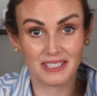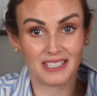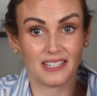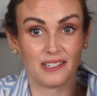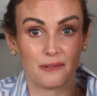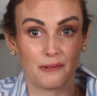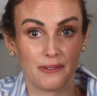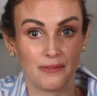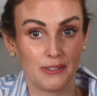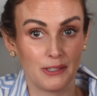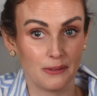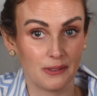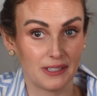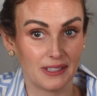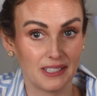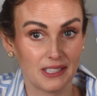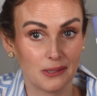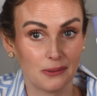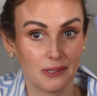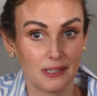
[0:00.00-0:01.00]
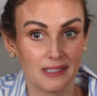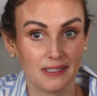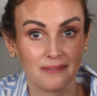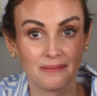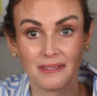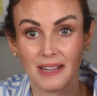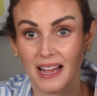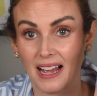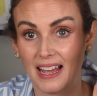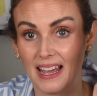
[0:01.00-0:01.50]
done a review on this
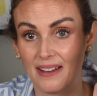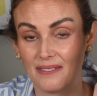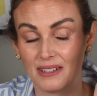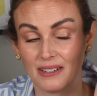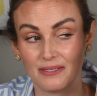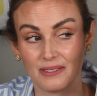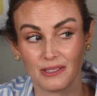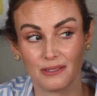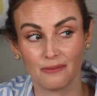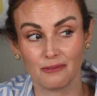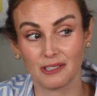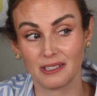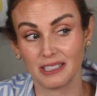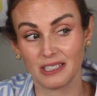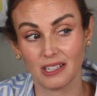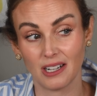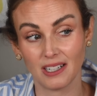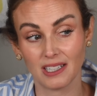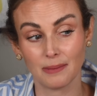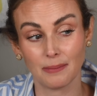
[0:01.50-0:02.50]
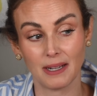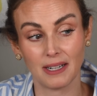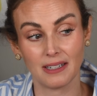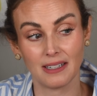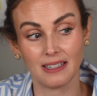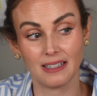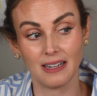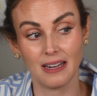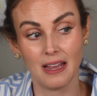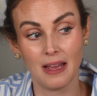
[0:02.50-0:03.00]
one. I haven't even really talked about
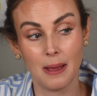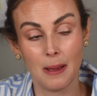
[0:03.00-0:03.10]
it,